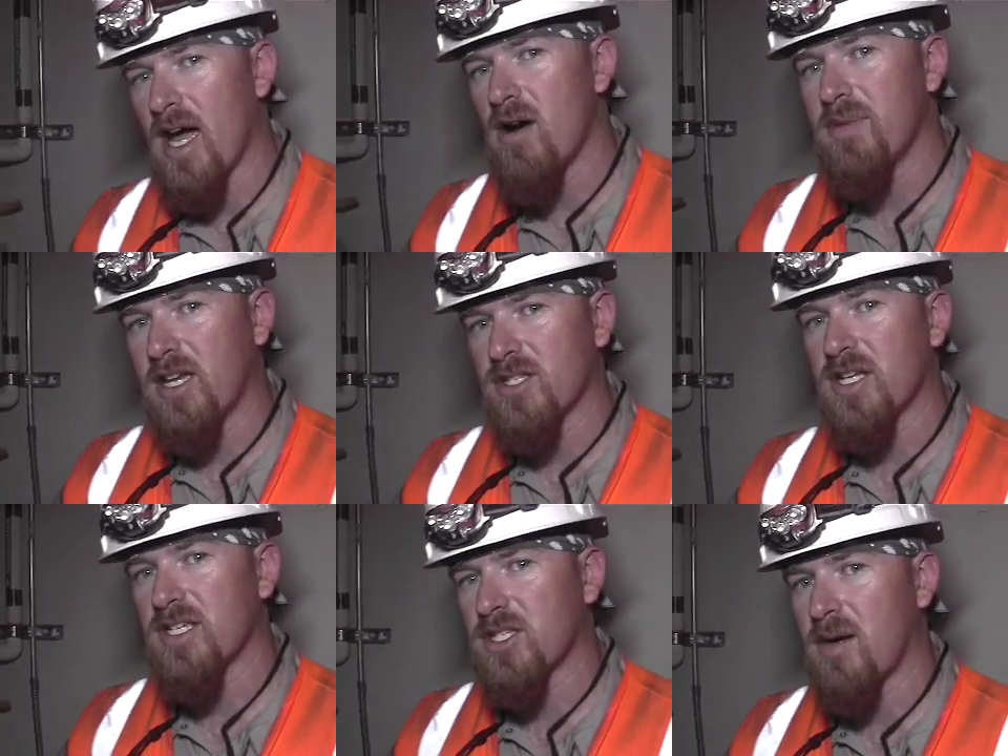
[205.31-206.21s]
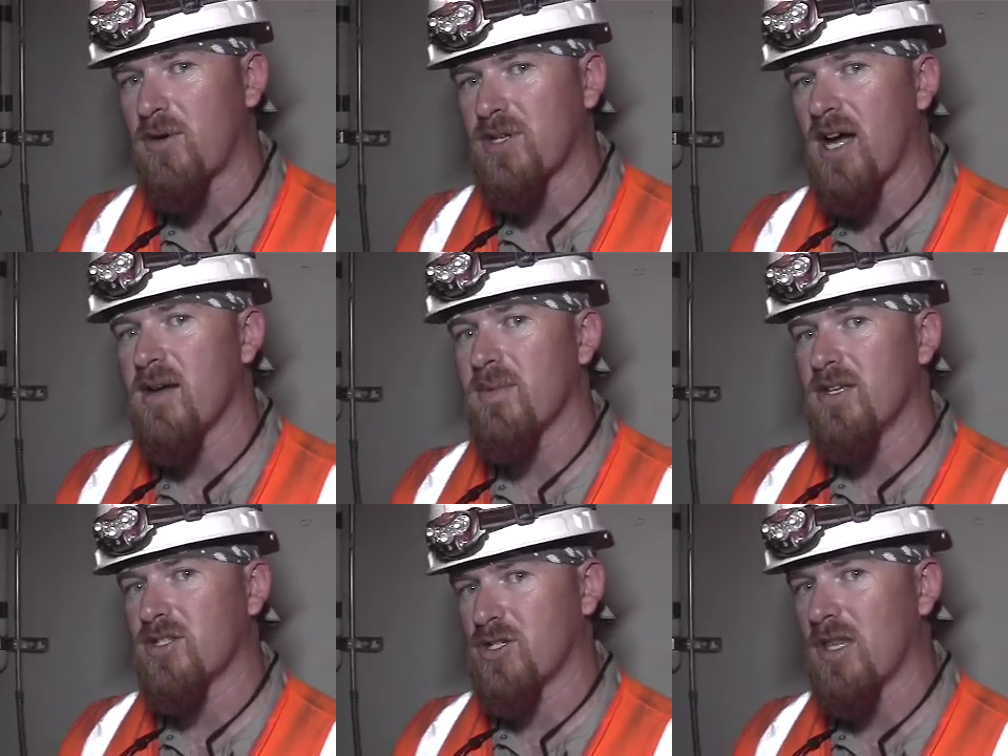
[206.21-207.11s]
now because it is summertime. It
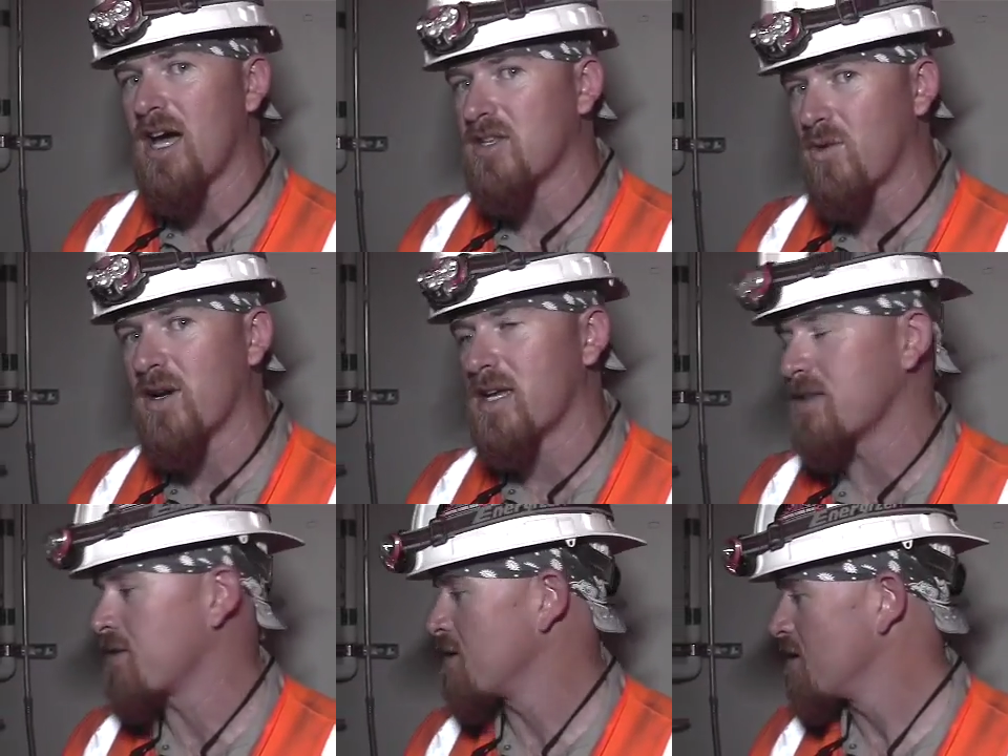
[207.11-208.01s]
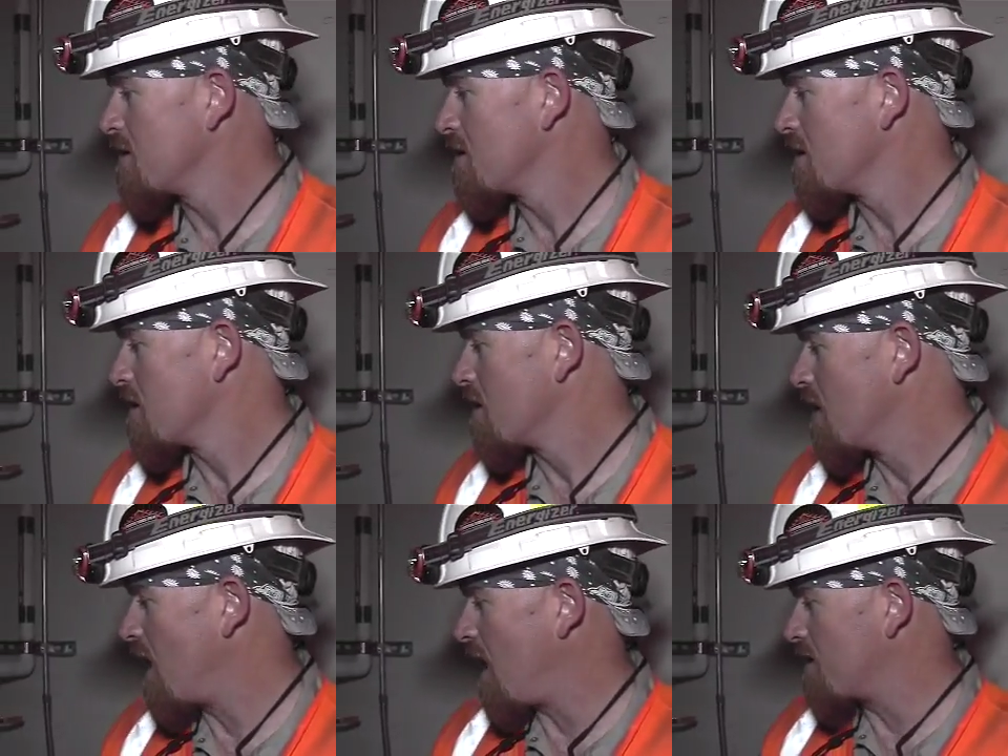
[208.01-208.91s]
is July 20th.
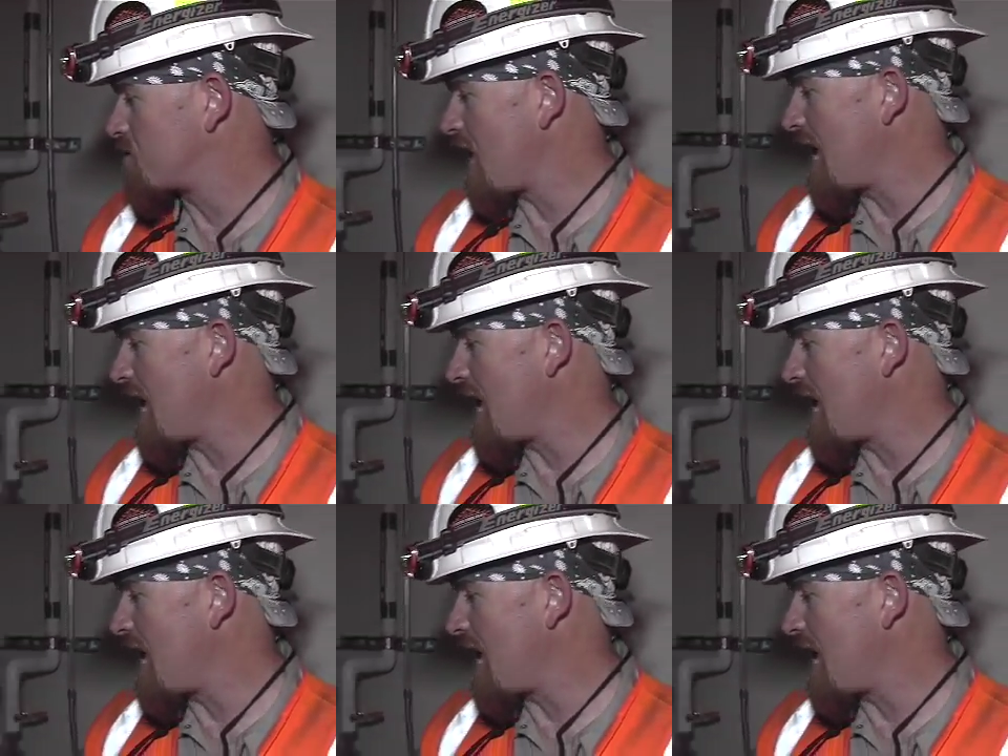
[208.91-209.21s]
To